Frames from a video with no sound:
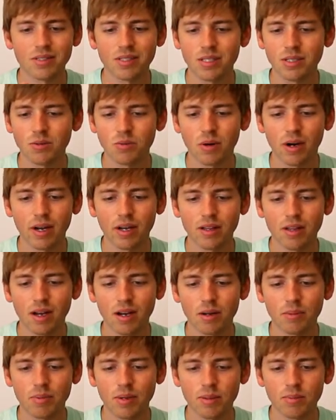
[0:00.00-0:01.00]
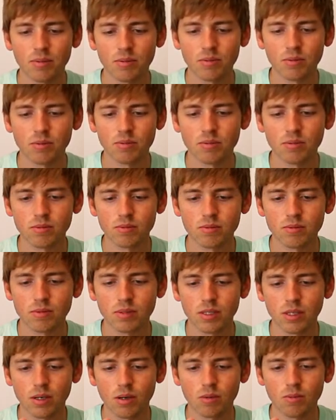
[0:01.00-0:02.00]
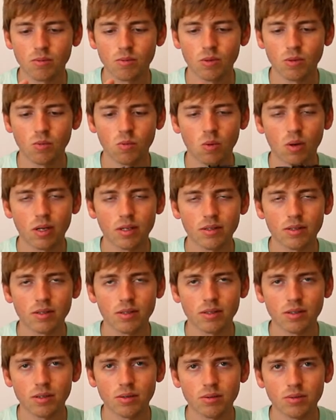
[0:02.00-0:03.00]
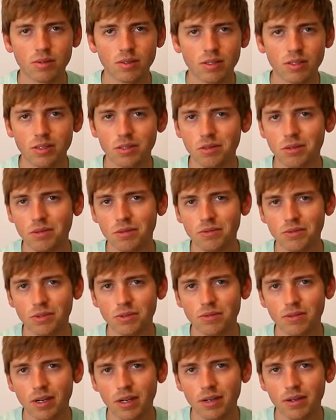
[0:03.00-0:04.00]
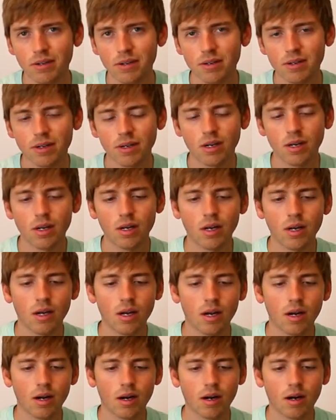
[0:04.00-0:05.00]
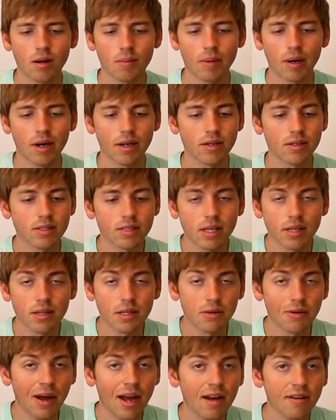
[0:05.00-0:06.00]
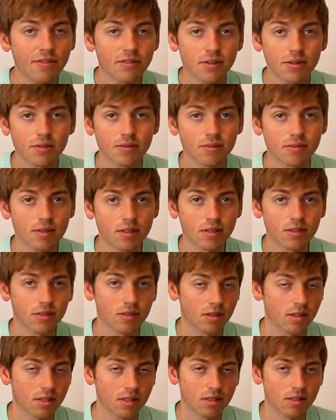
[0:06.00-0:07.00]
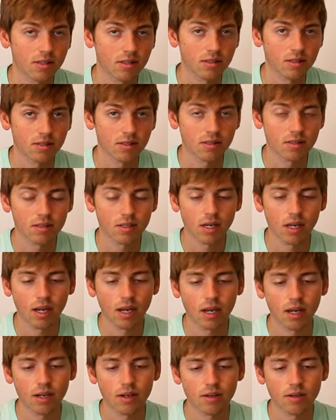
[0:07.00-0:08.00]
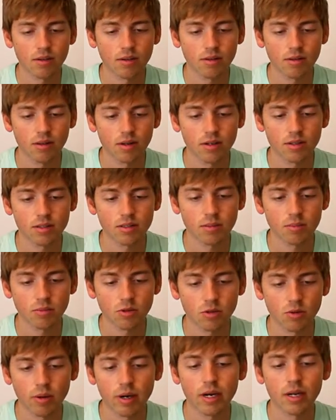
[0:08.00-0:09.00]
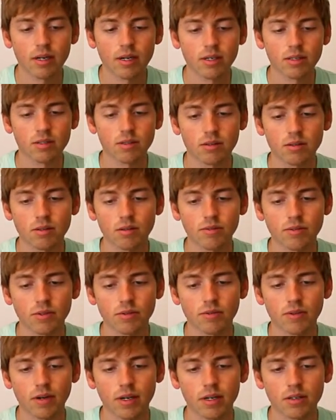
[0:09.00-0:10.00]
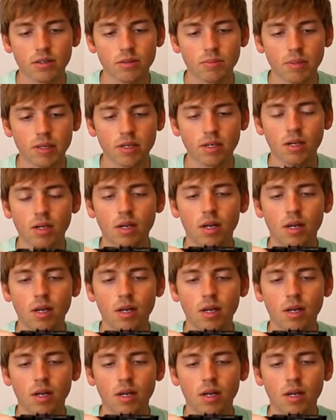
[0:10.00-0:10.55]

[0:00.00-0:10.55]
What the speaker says: why a lot of people, would want to use an external viewfinder. I understand that you have to in certain instances, and there's some great external viewfinders, but